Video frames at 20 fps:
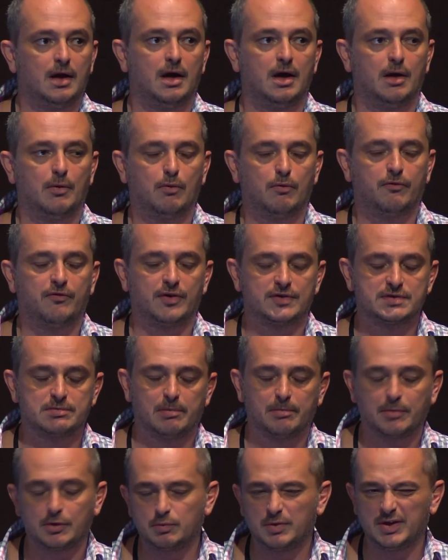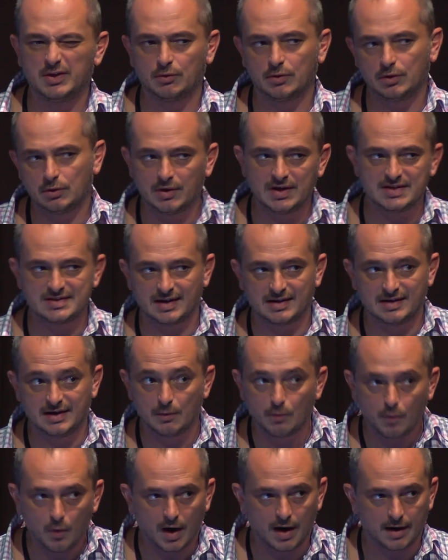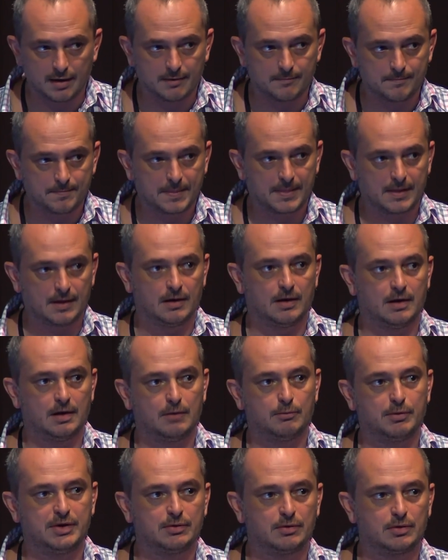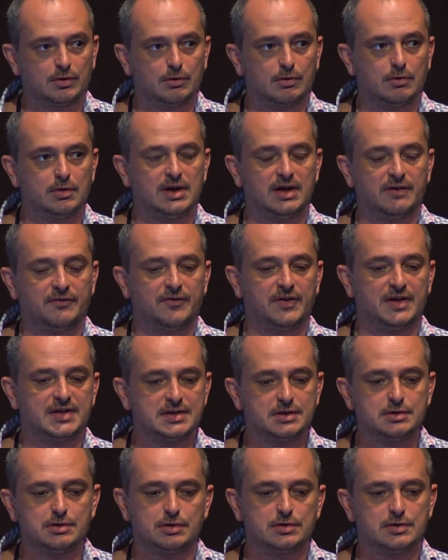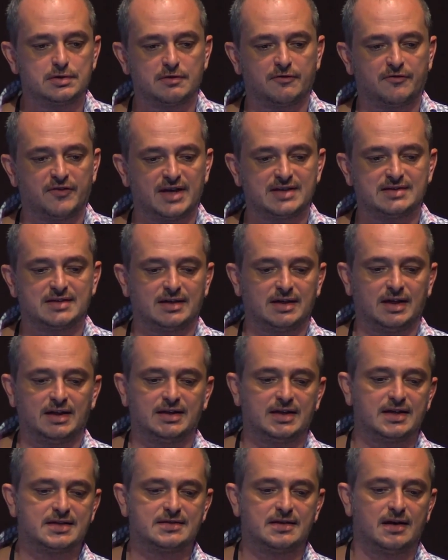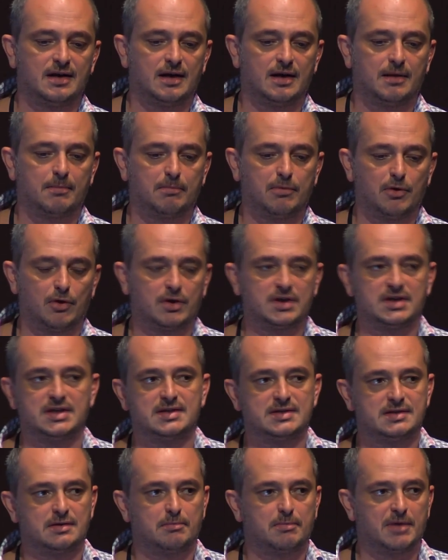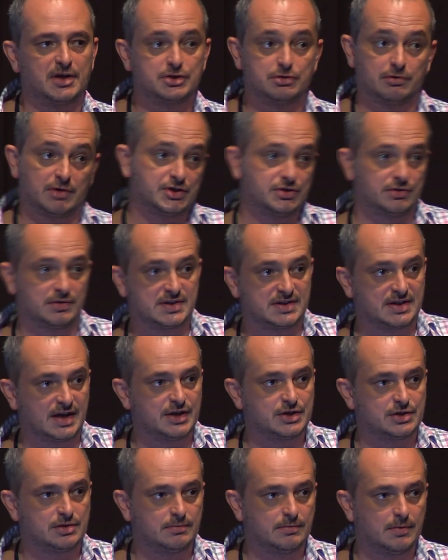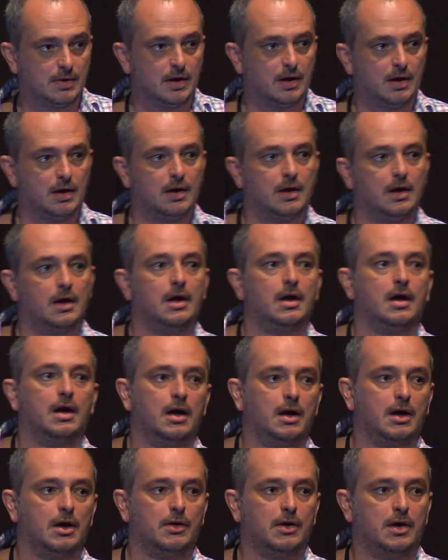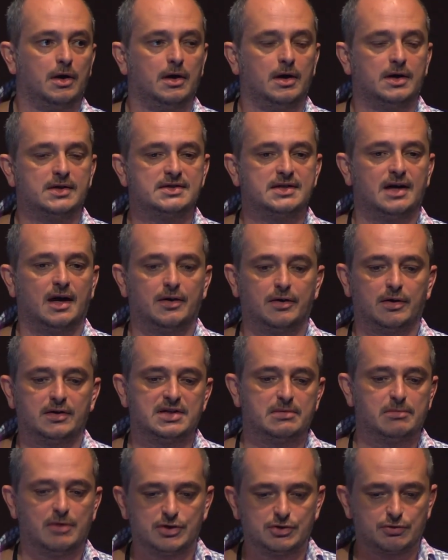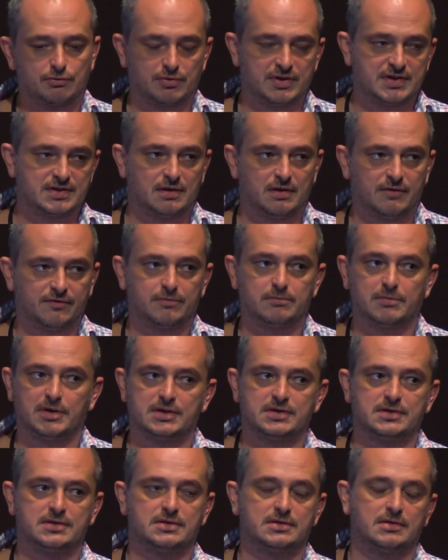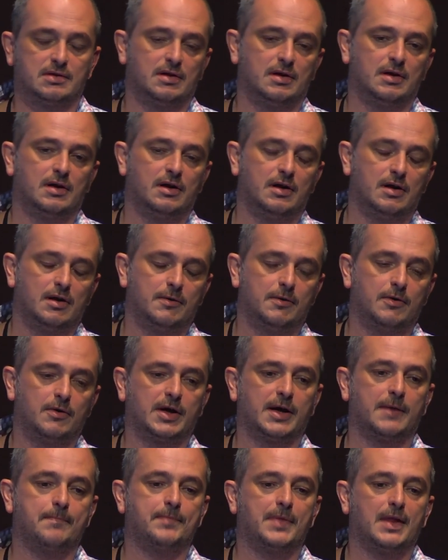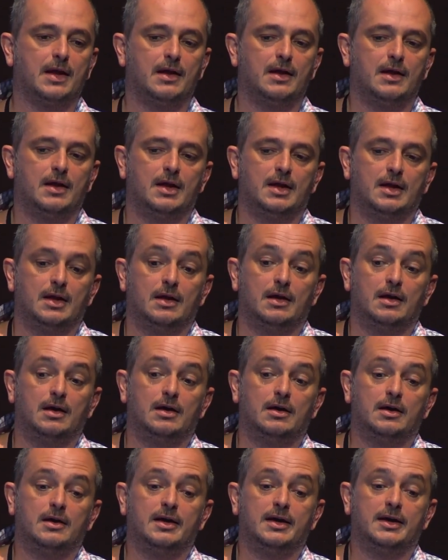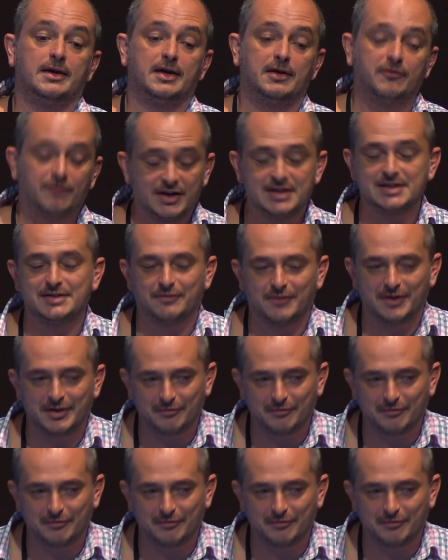For the moment, we don't know exactly why. We don't know if it's due to the fact that NK cells are blocked in the maturation stage, and they are not able to resolve, but okay. And effectively,